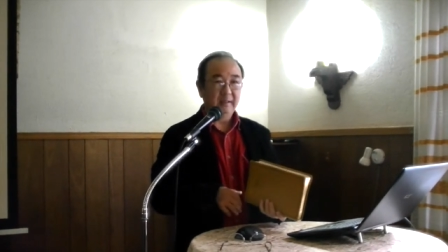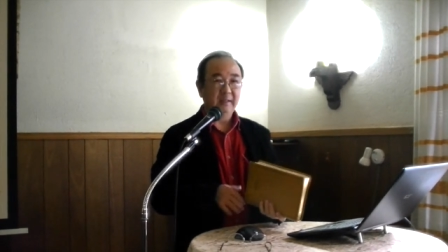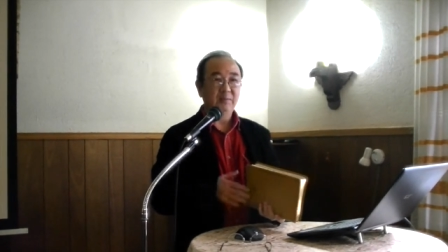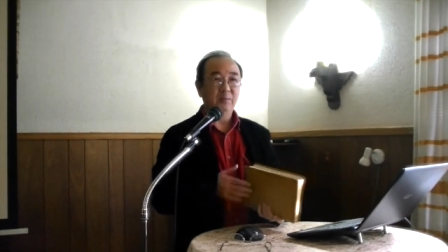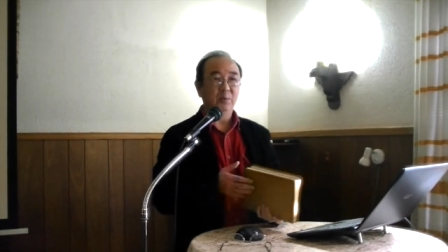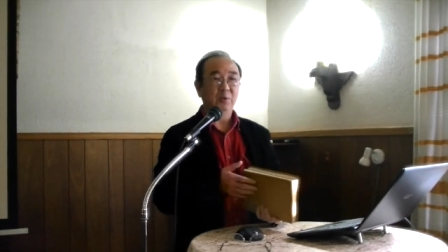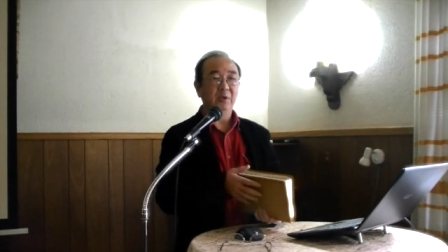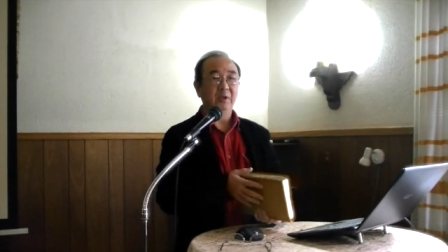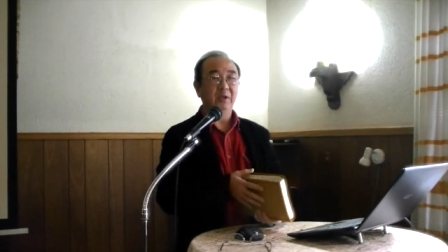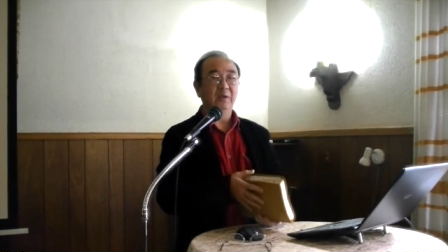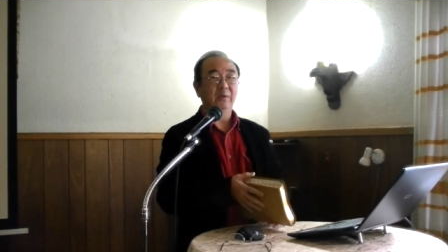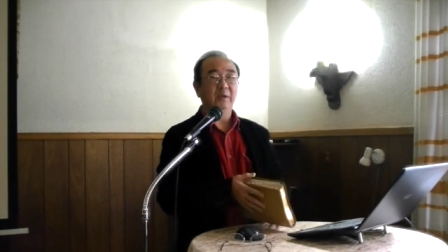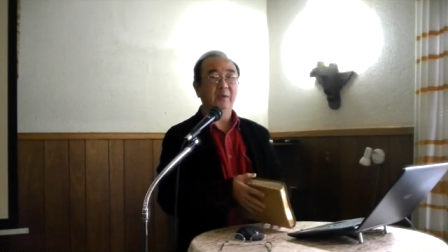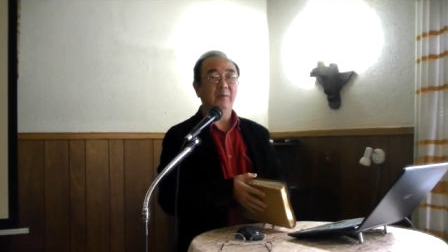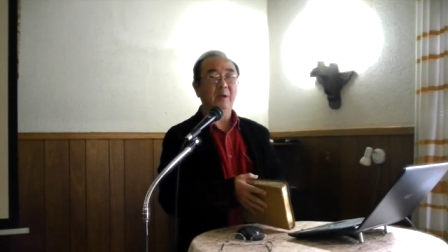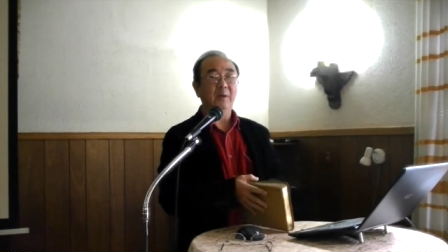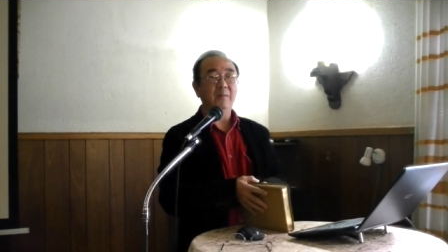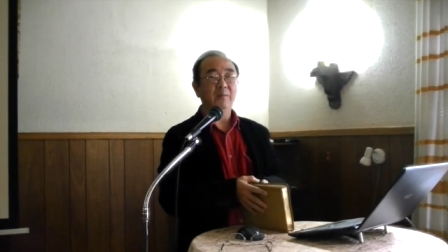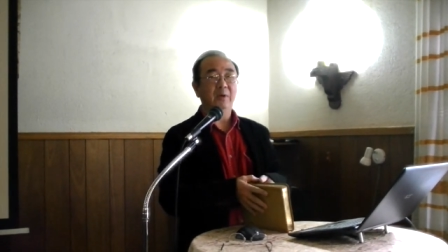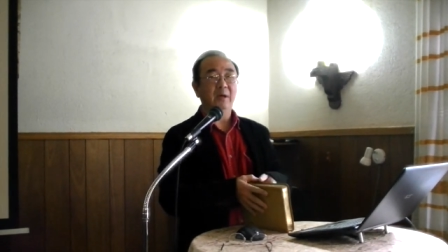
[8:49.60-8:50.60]
this morning when
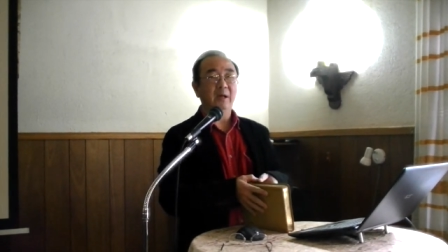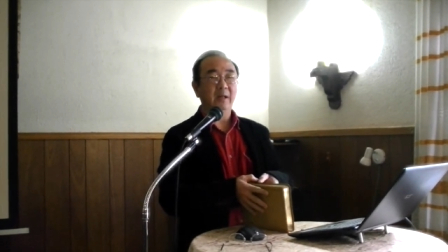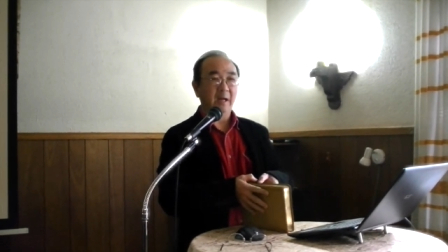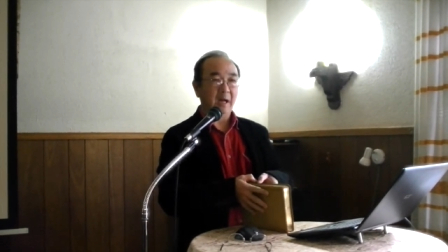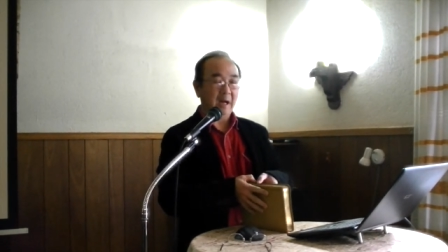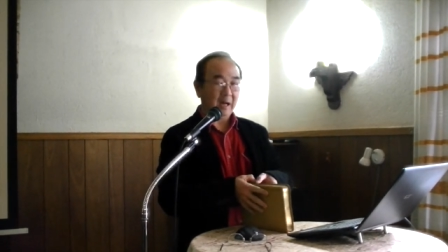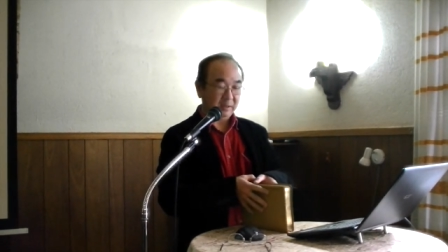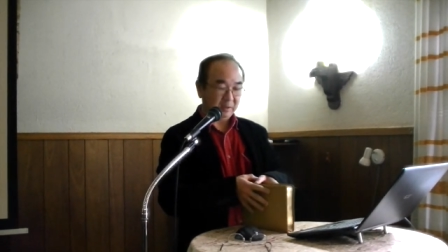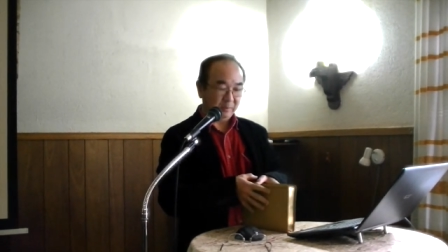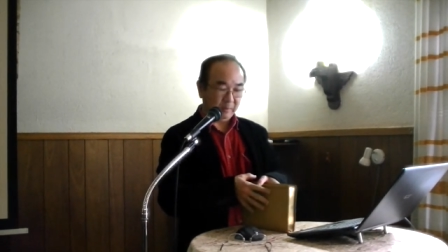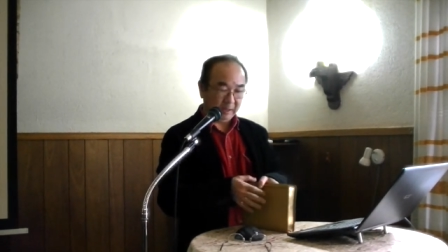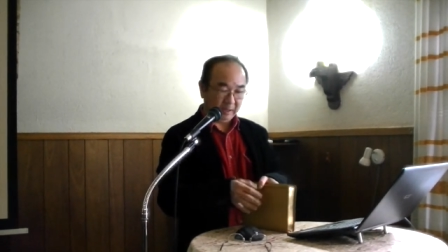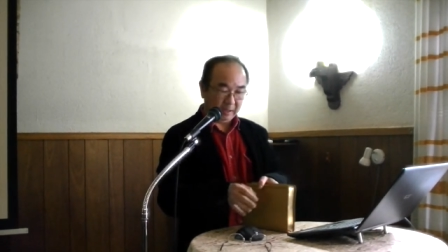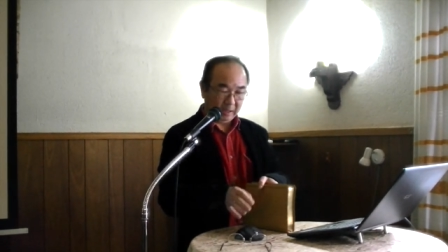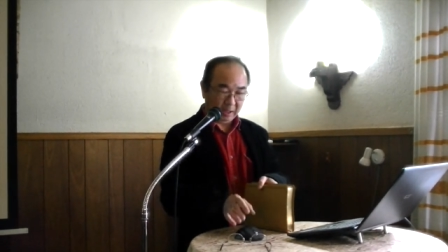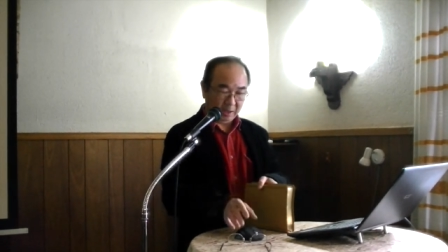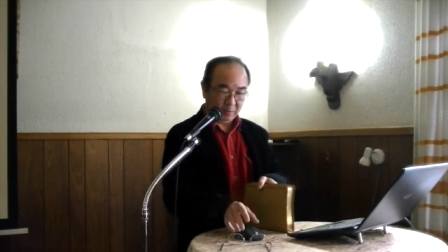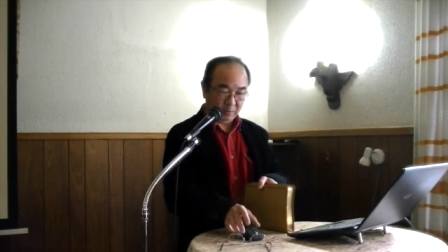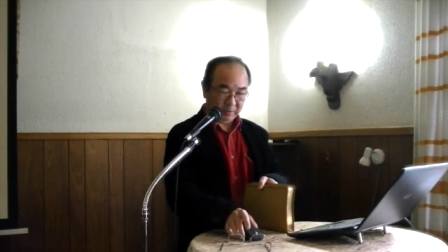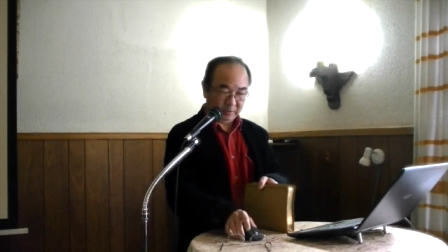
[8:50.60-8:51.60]
one brother asked me
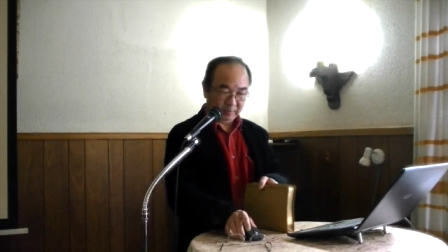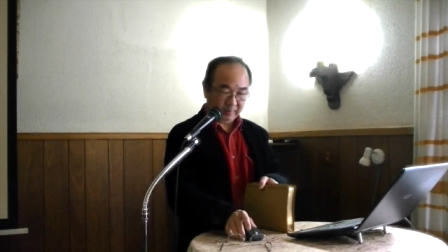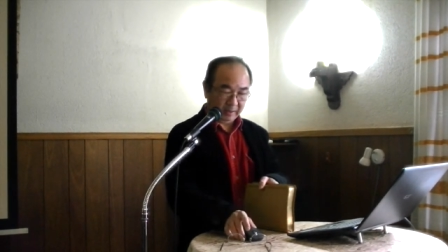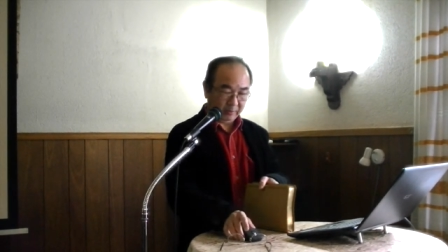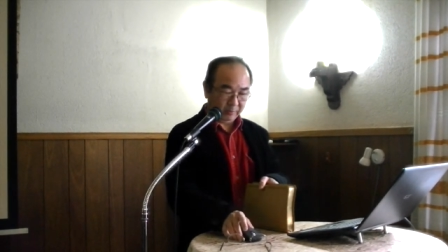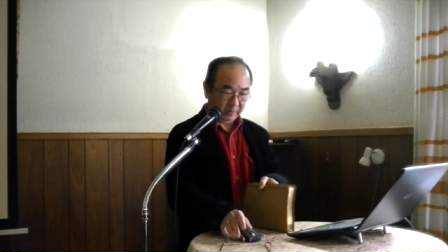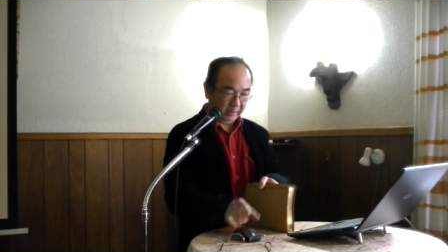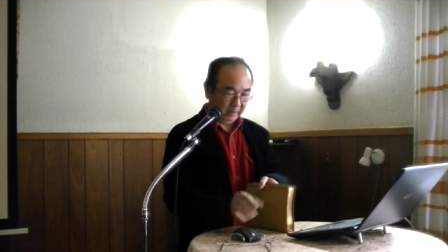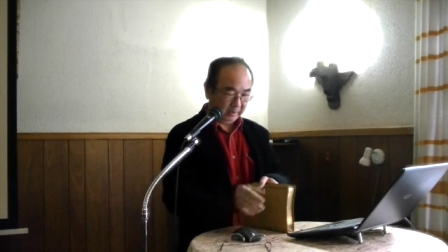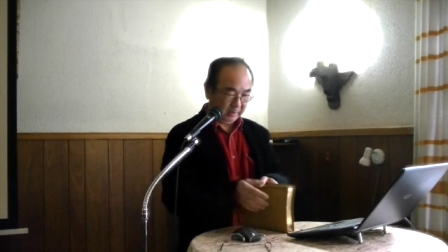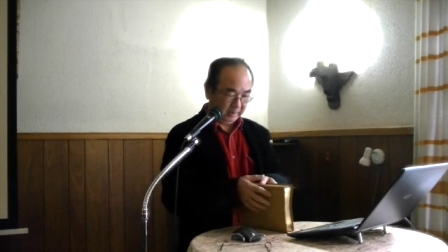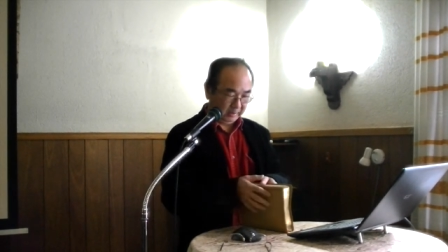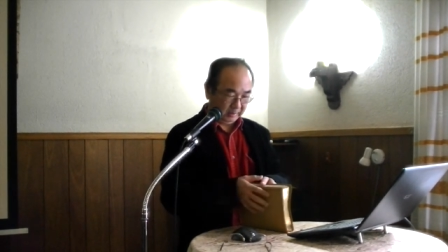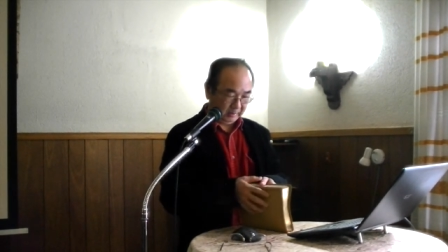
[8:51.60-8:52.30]
how was my week,